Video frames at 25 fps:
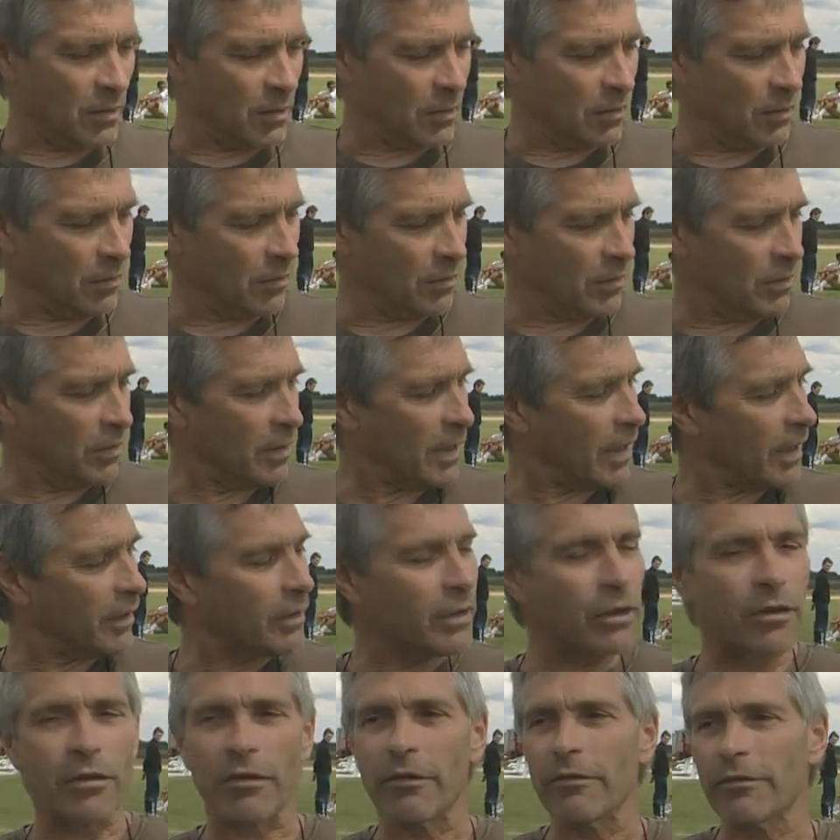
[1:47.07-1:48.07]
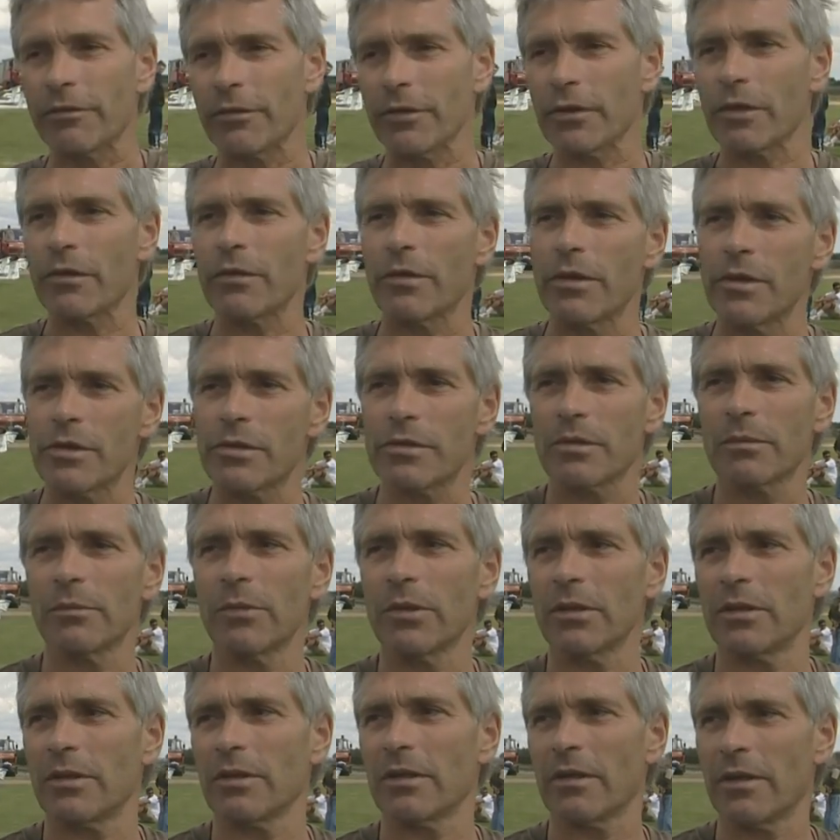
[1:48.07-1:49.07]
And in landing configuration,
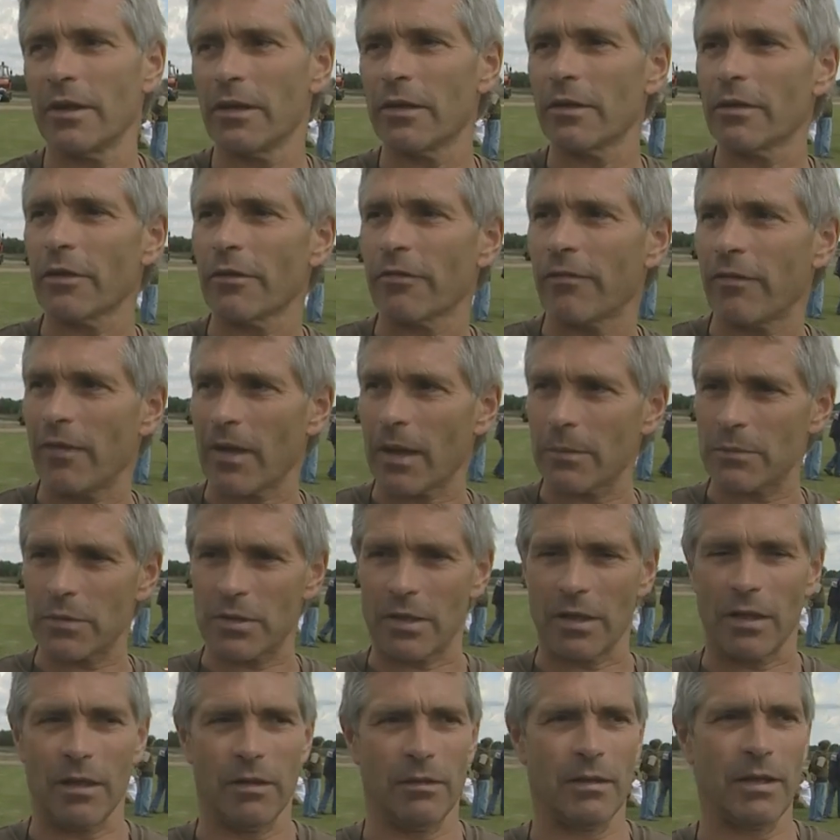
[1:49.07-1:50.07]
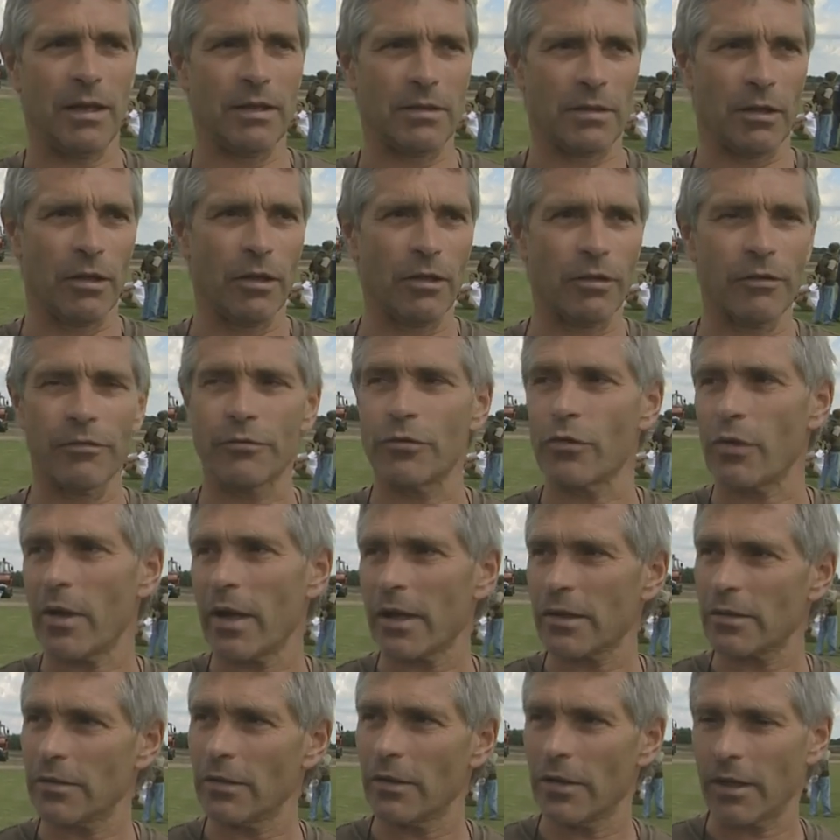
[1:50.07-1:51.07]
with the gear and the flaps down, has a lot of
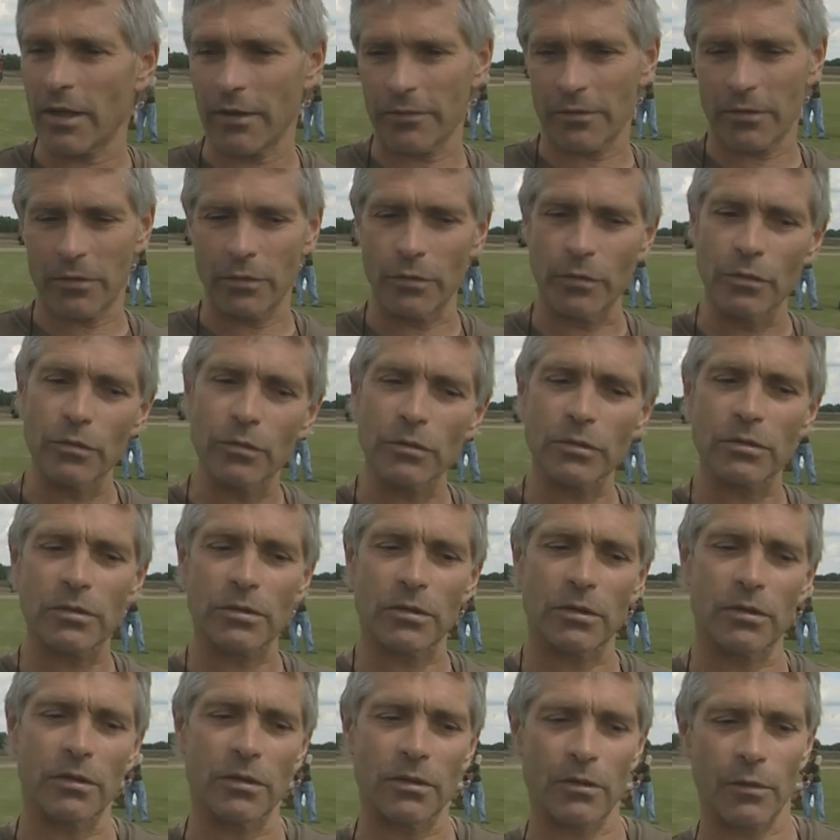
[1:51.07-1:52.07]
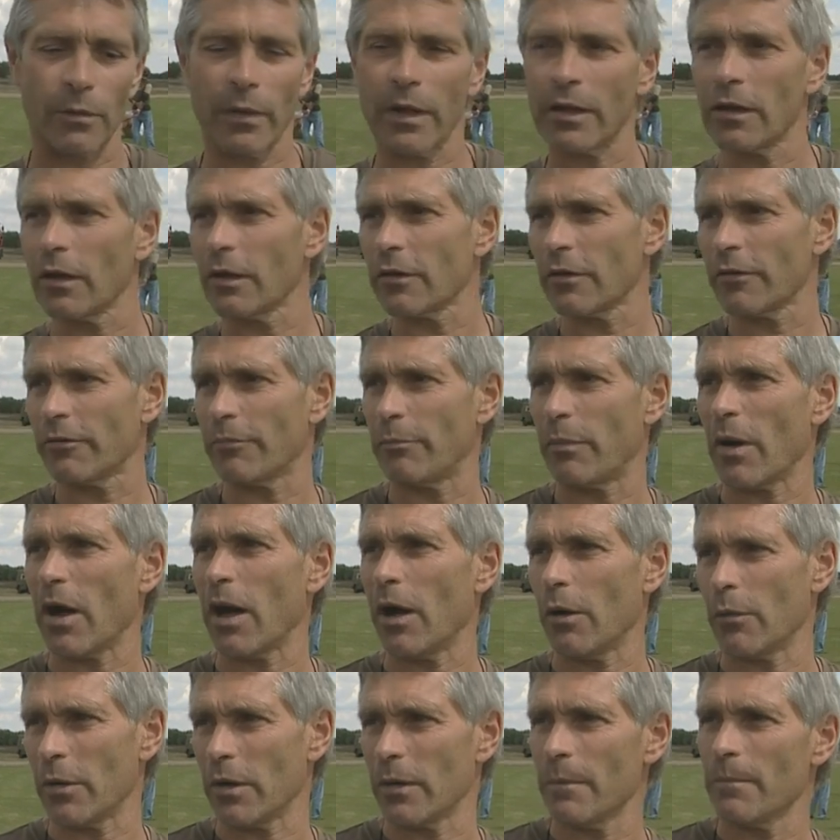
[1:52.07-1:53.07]
drag, so you have to use quite a lot of
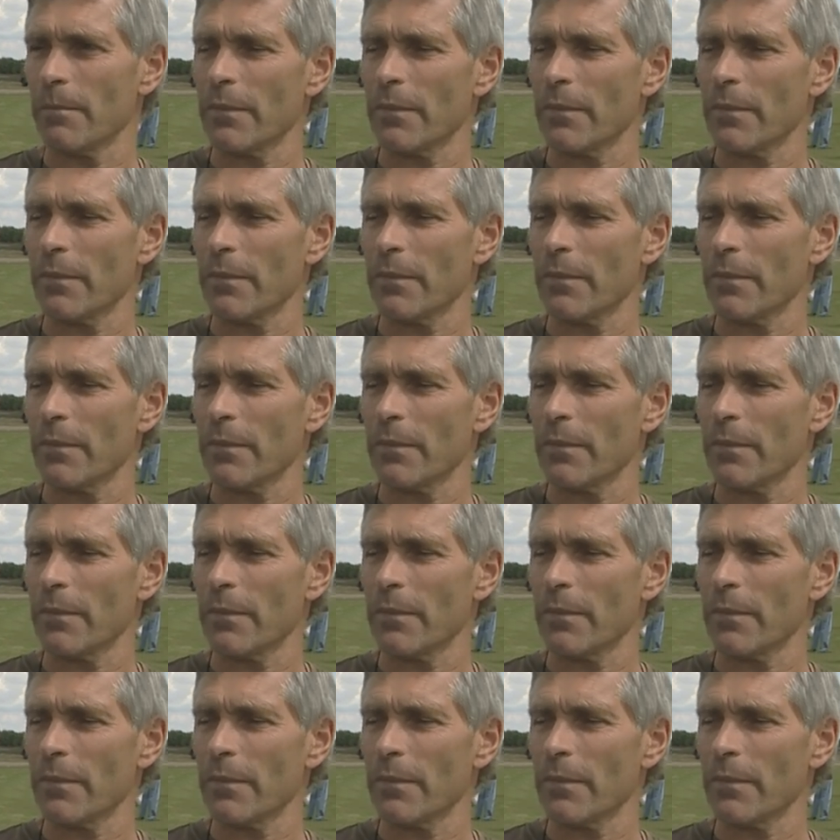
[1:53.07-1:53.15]
power.